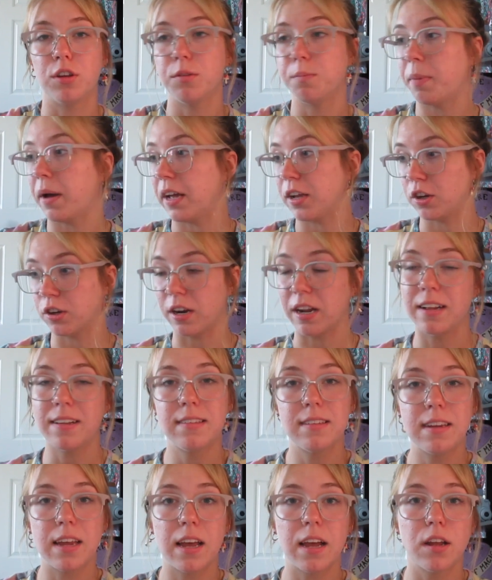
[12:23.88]
by your
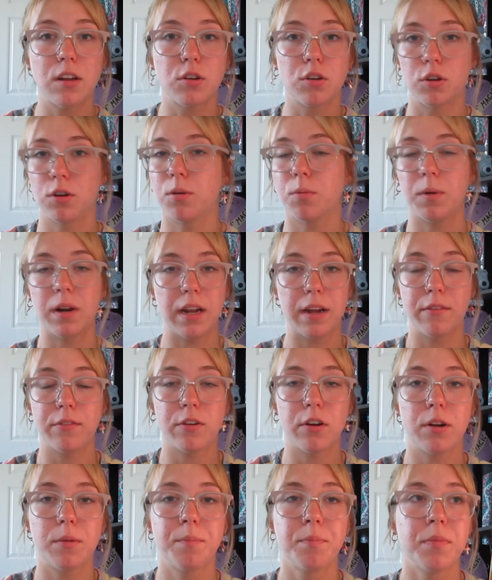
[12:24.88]
nightstand or
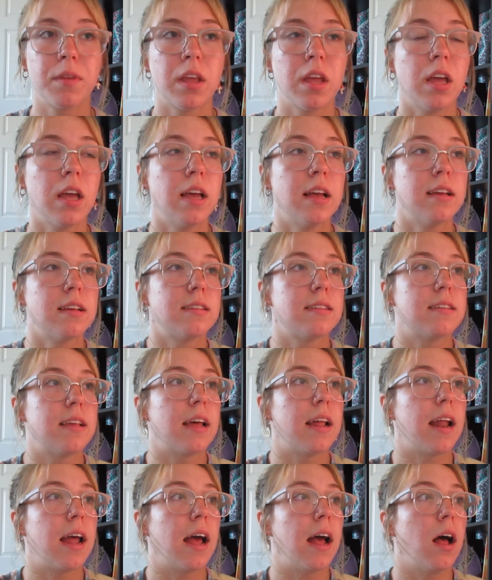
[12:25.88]
whatever.
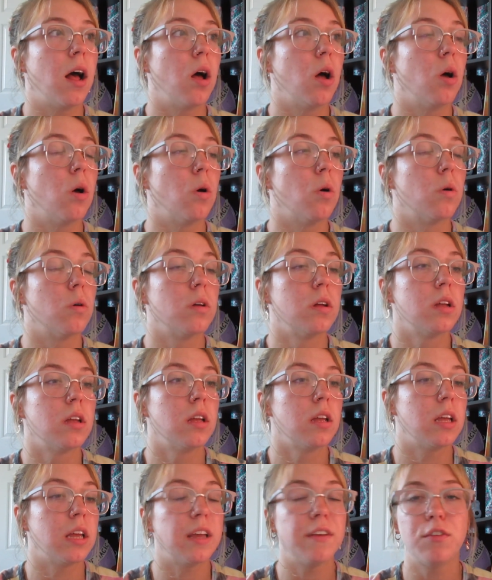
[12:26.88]
Set out,
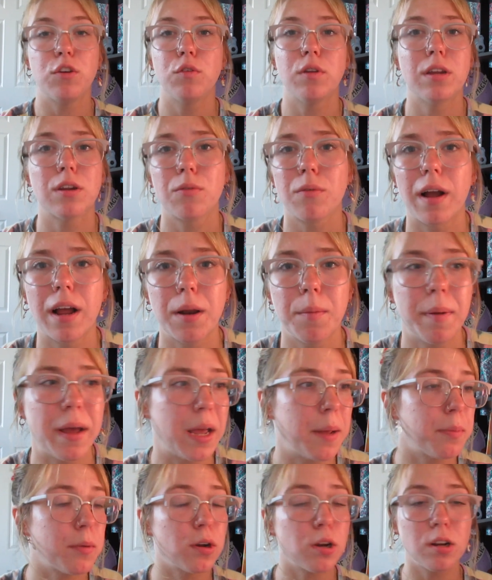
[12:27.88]
if you need to write a
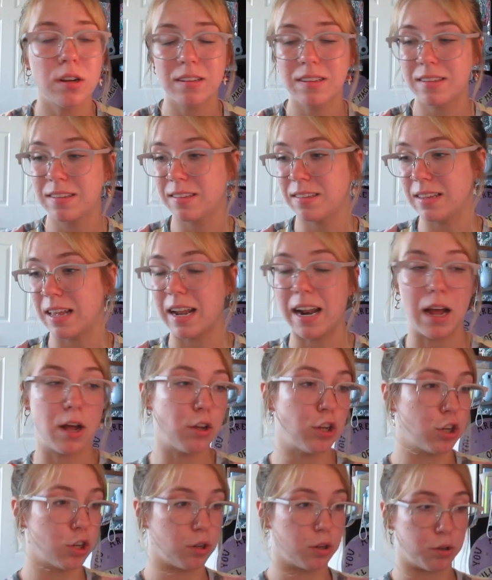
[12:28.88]
paper, set
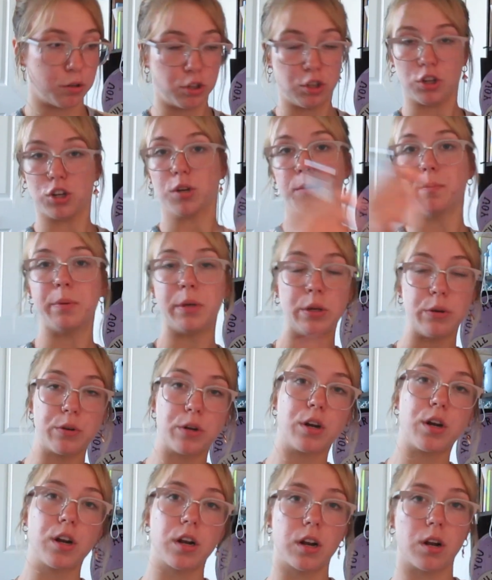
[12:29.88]
out your
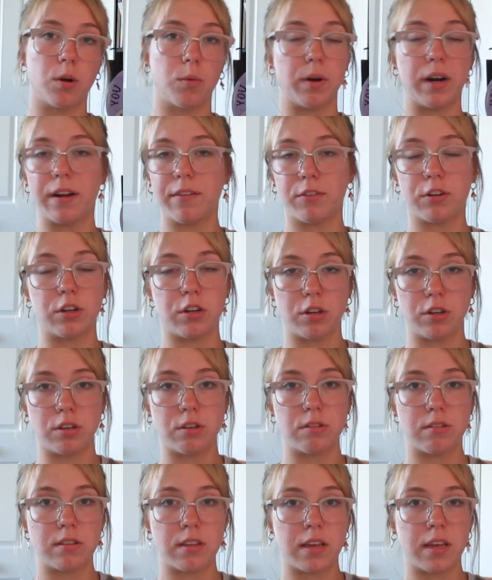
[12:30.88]
computer or whatever you're
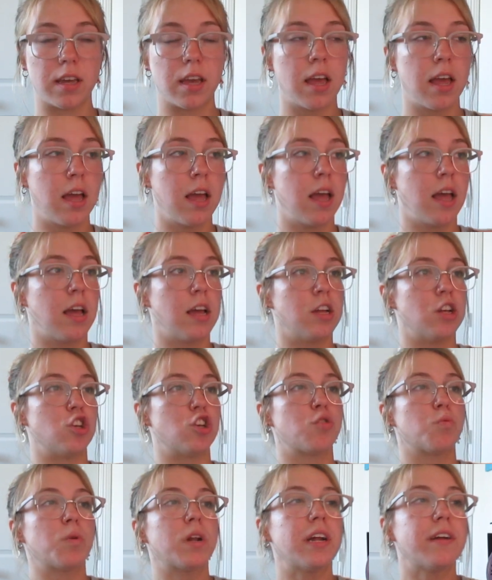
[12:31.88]
using.
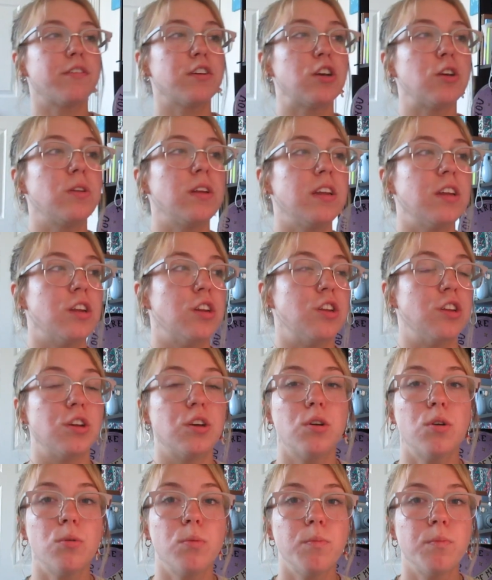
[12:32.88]
Just whatever you need to
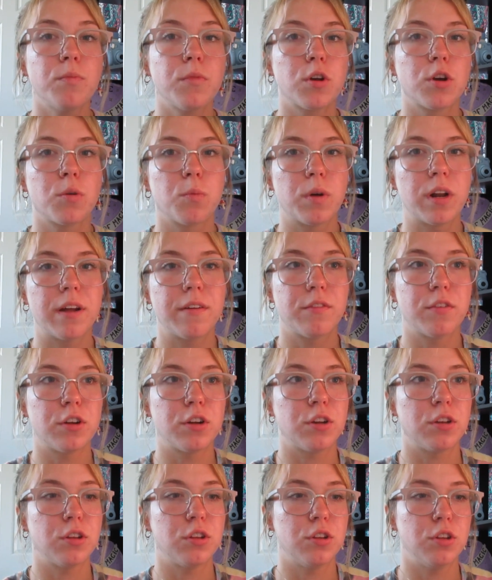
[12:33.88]
do or whatever
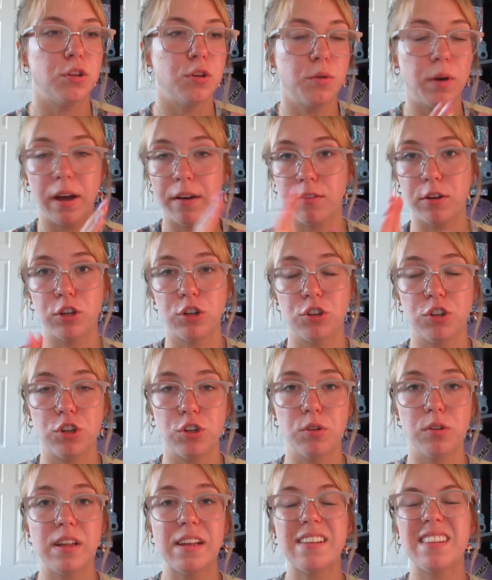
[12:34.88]
you have on your
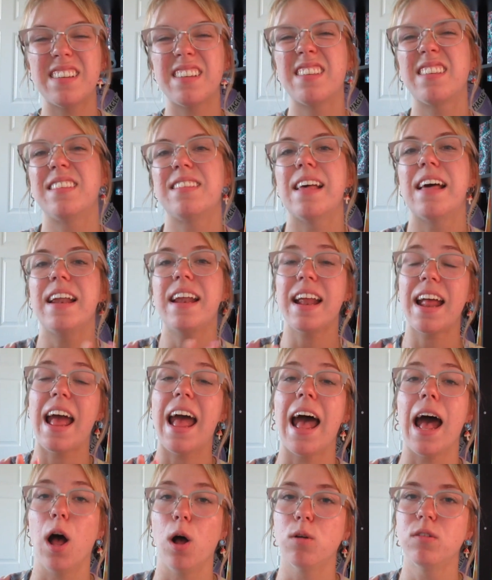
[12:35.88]
to-do list, set it
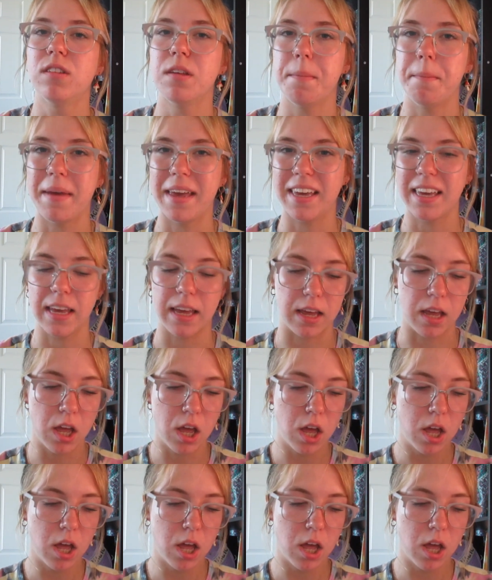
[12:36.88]
out to make it